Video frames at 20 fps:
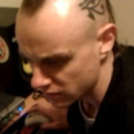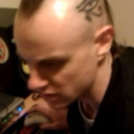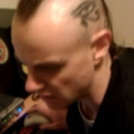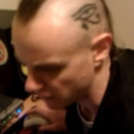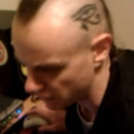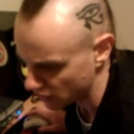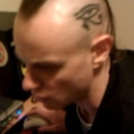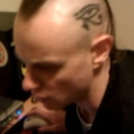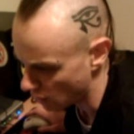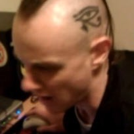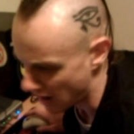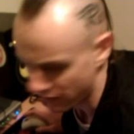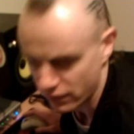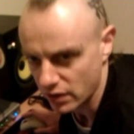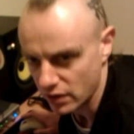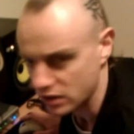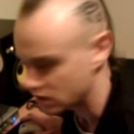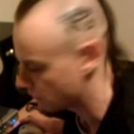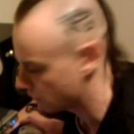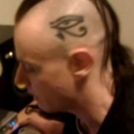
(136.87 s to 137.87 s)
difficult at
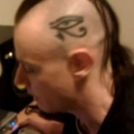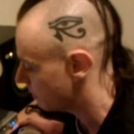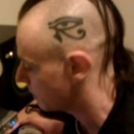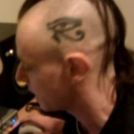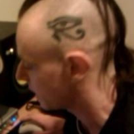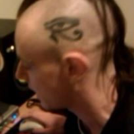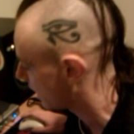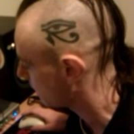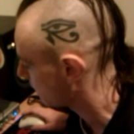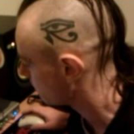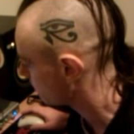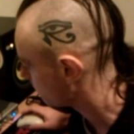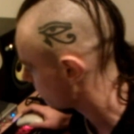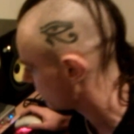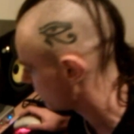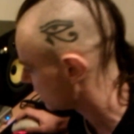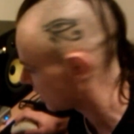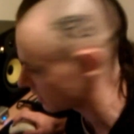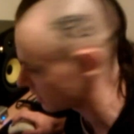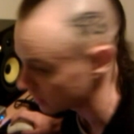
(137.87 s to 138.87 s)
first to replicate,
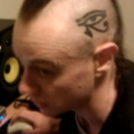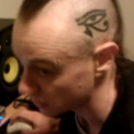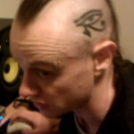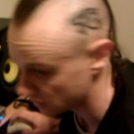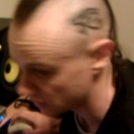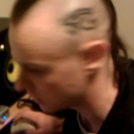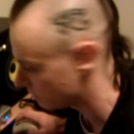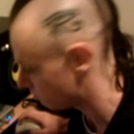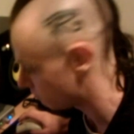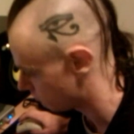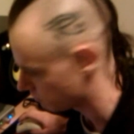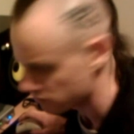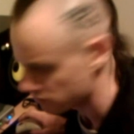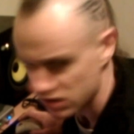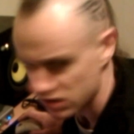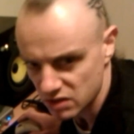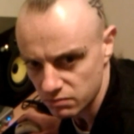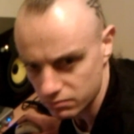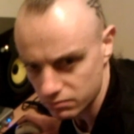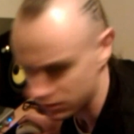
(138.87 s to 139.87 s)
particularly using
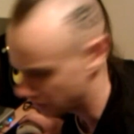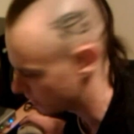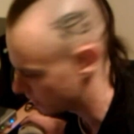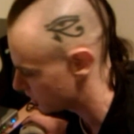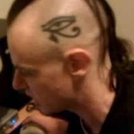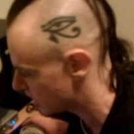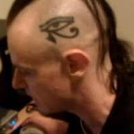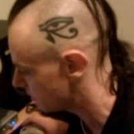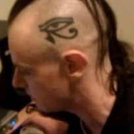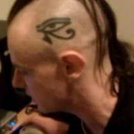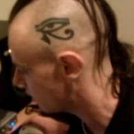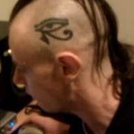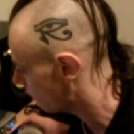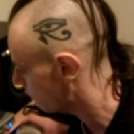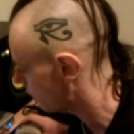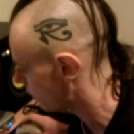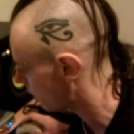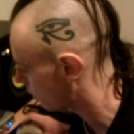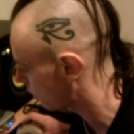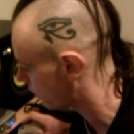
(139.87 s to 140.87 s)
cheap
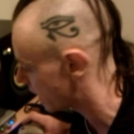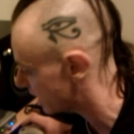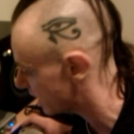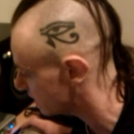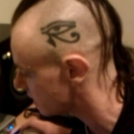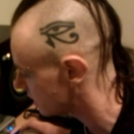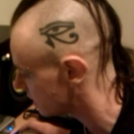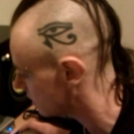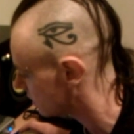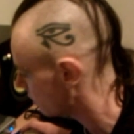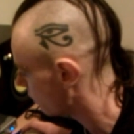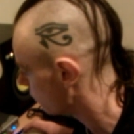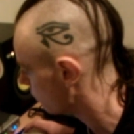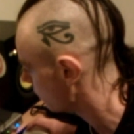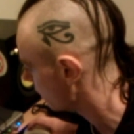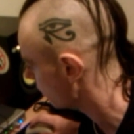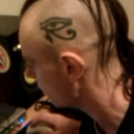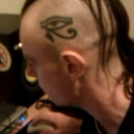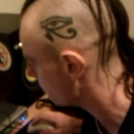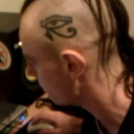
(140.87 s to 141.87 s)
software or easy
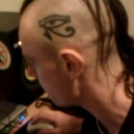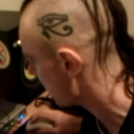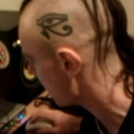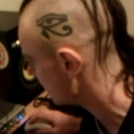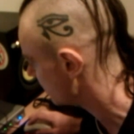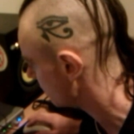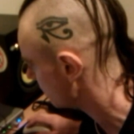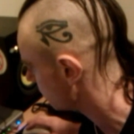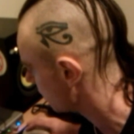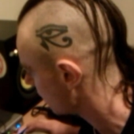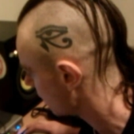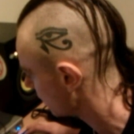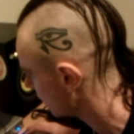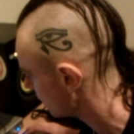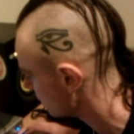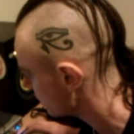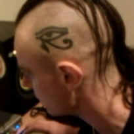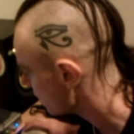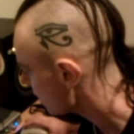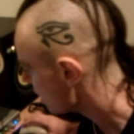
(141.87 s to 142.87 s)
software or basic
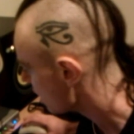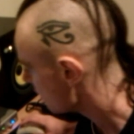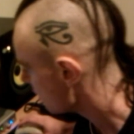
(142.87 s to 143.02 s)
plugins.